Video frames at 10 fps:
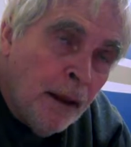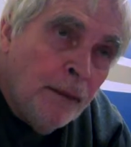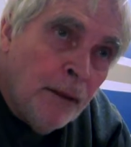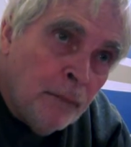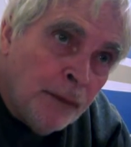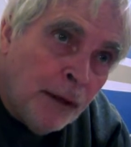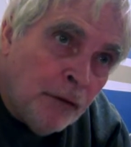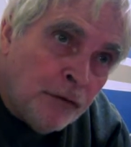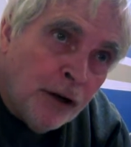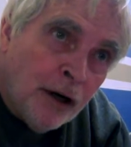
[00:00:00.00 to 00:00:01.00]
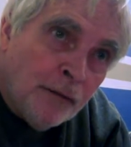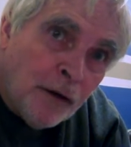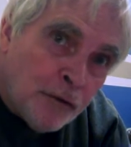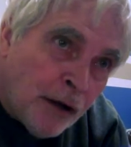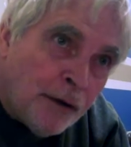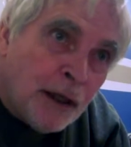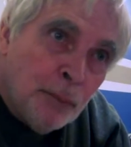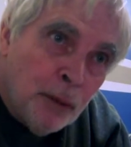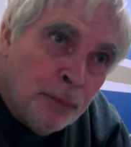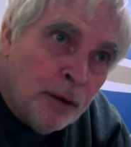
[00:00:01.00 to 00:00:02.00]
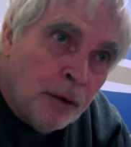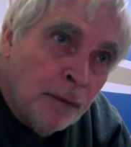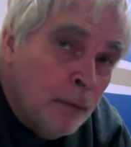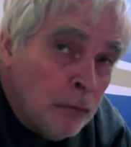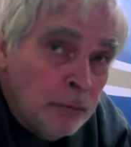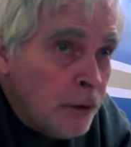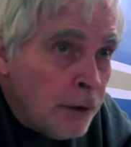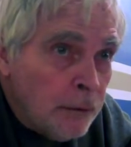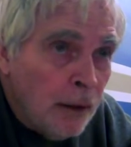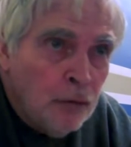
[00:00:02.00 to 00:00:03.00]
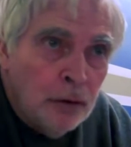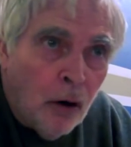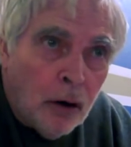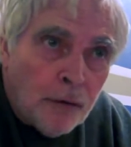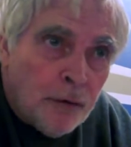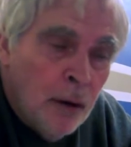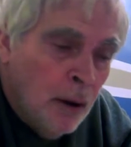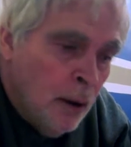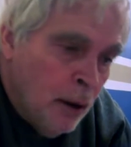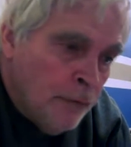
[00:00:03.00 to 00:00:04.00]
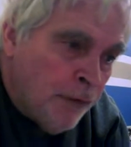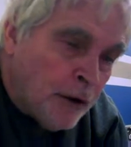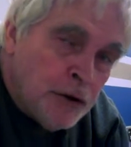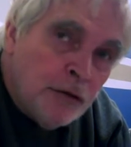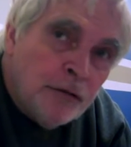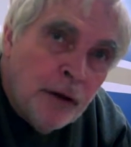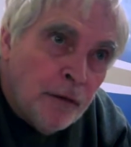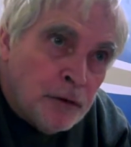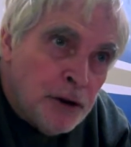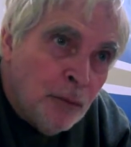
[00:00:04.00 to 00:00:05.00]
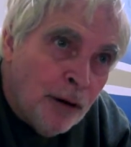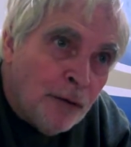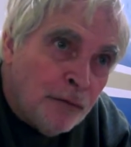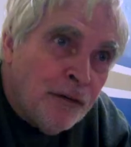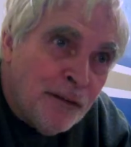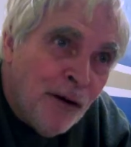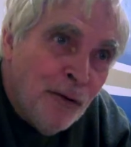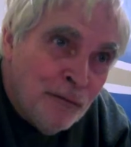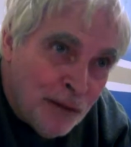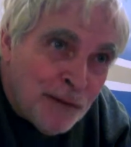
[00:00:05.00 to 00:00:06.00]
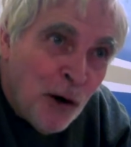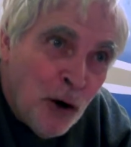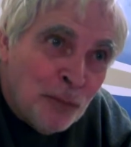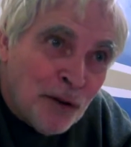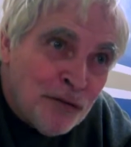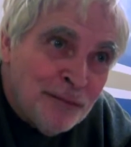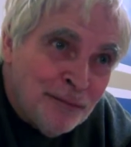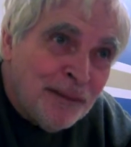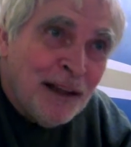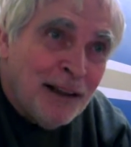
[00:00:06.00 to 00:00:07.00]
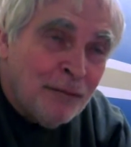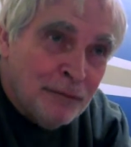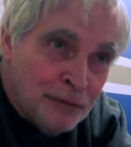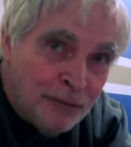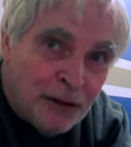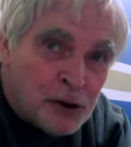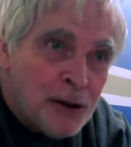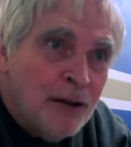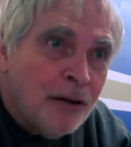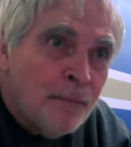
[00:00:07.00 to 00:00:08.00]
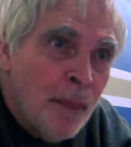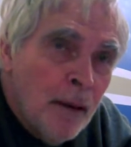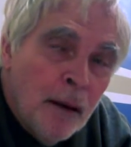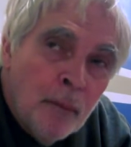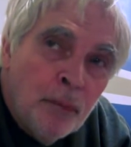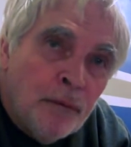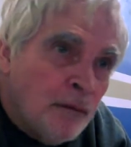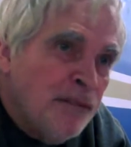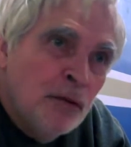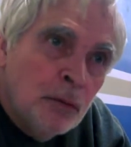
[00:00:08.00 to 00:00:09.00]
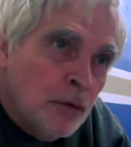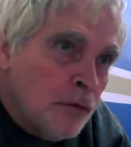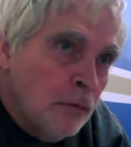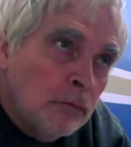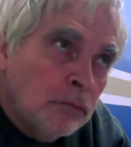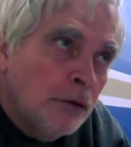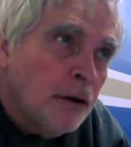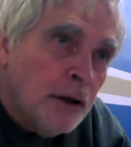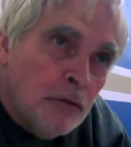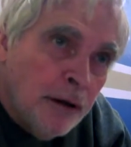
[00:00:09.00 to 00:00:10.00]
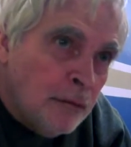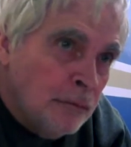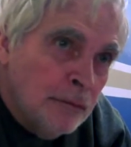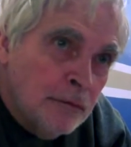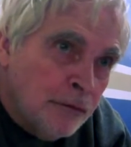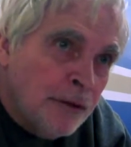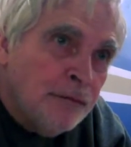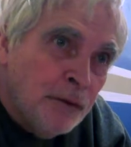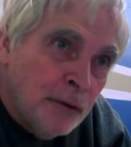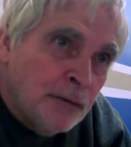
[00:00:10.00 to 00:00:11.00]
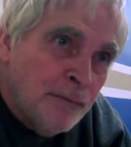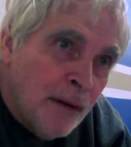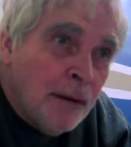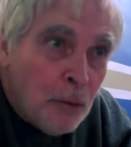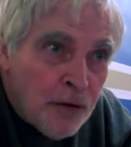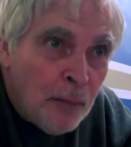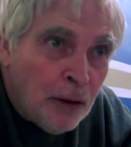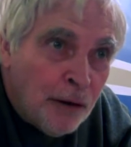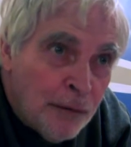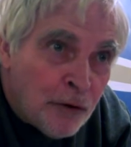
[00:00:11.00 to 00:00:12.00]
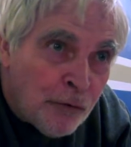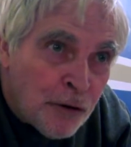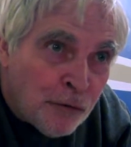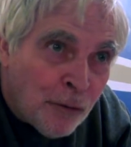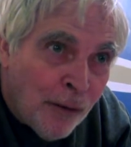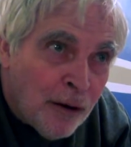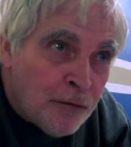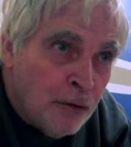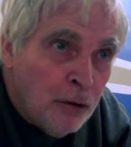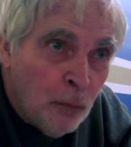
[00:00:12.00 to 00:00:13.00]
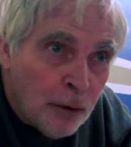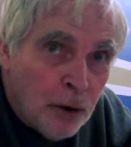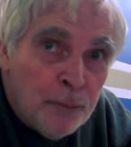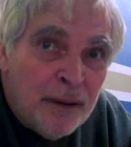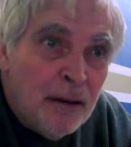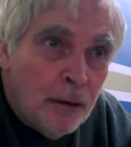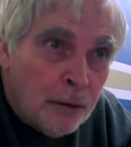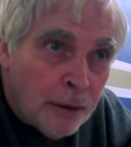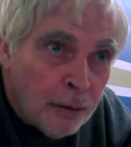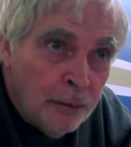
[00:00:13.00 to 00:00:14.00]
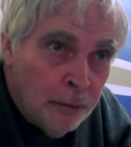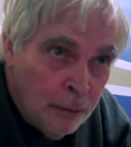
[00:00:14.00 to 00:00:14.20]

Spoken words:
And then when they retired, they decided to come up here, and they really had good hearts. In fact, she said that she wanted to feed the homeless when they got finished here. But their food was really great, Greek food. And I was able to live in Greece for a while to know what could be nearly